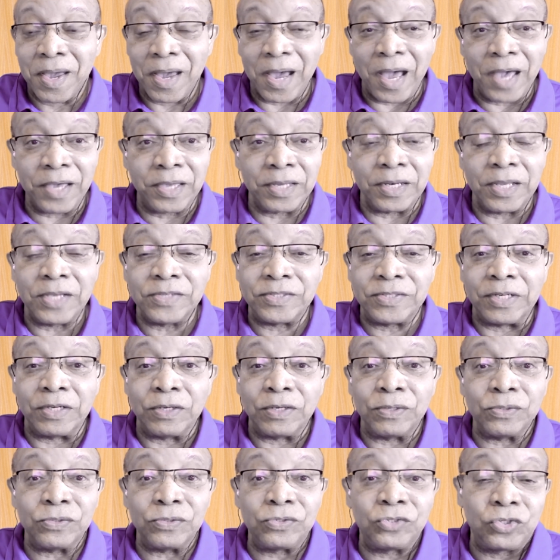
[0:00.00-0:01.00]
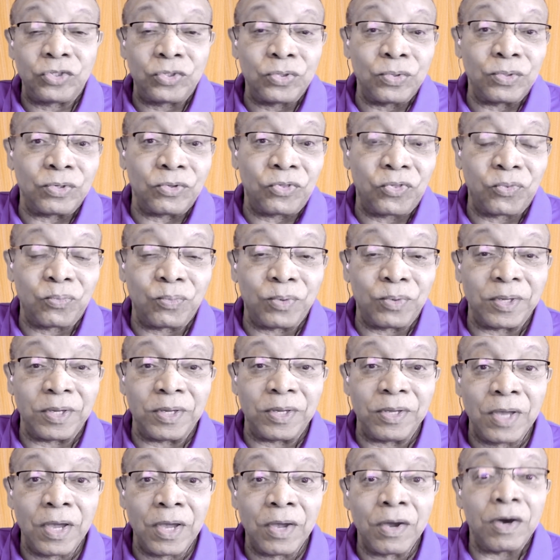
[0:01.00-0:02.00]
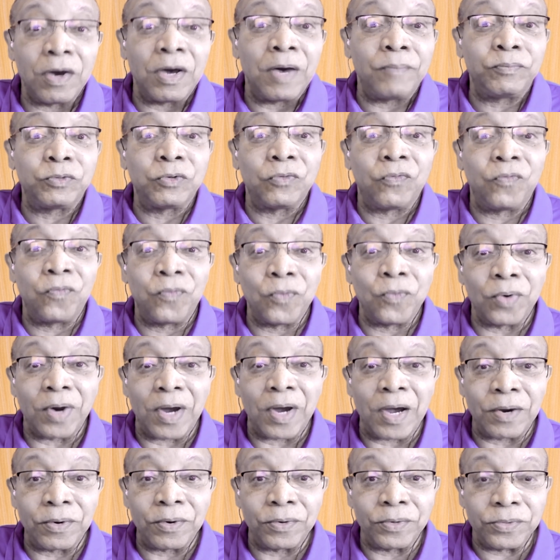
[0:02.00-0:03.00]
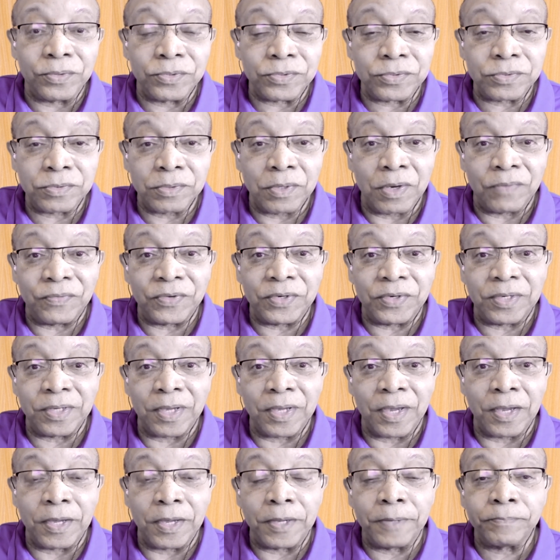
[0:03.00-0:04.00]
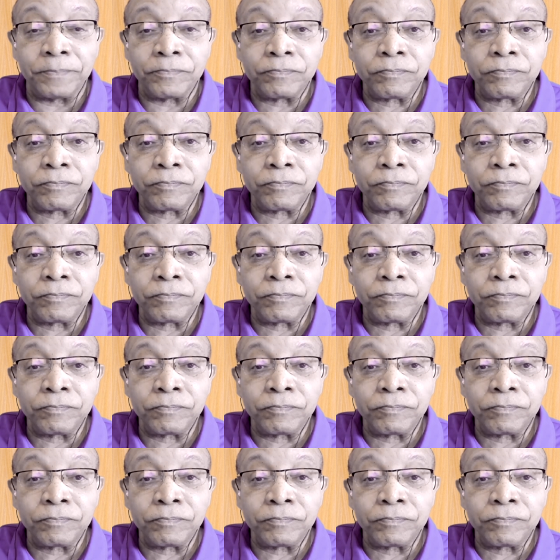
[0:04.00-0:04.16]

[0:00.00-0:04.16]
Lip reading: I could easily lose 2 to 3, up to 4 hours of a day